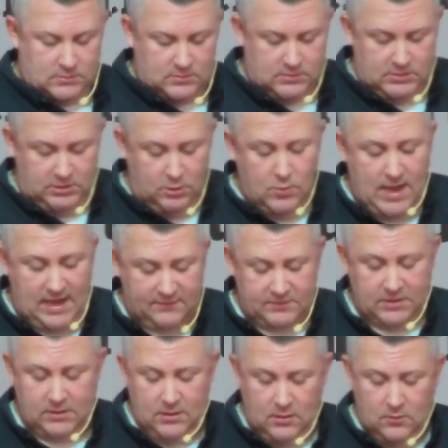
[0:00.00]
You have to
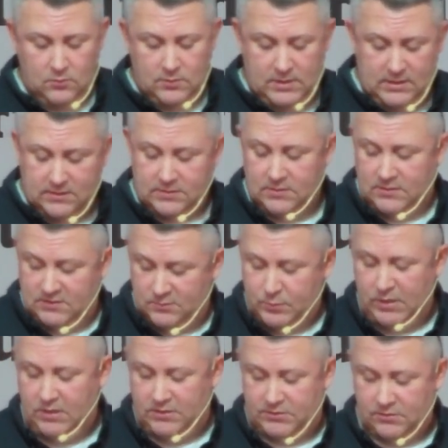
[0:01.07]
go into the
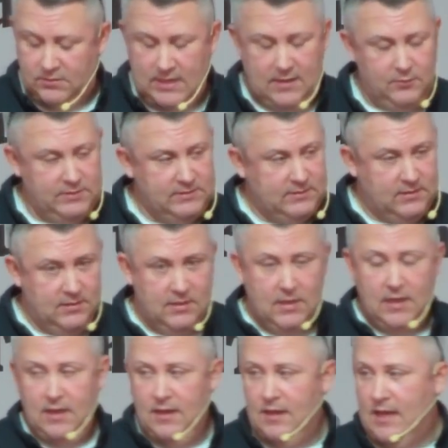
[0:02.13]
spiritual. I always,
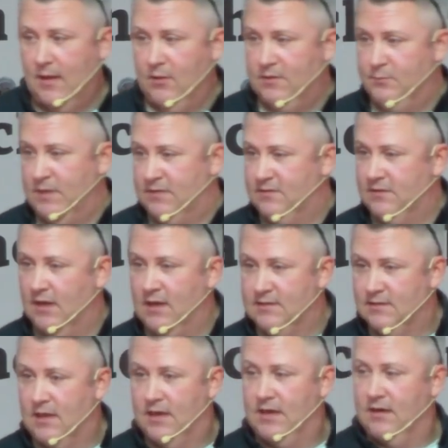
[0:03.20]
I always miss Don's
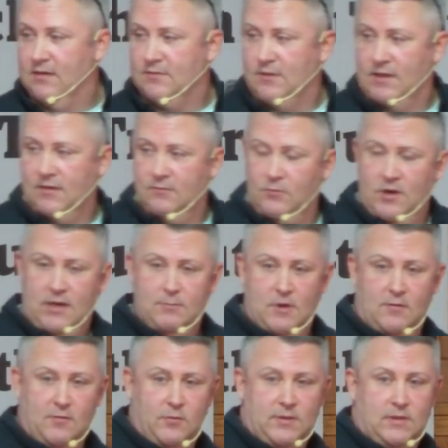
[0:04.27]
not here, so I can run him
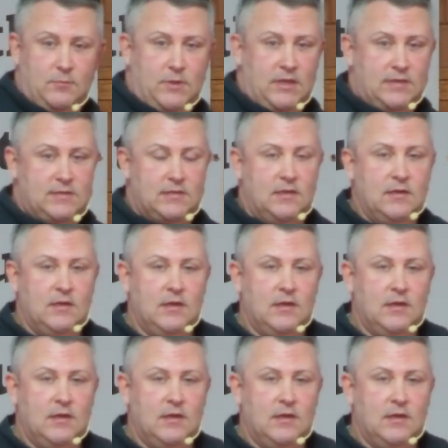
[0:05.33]
over with the bus.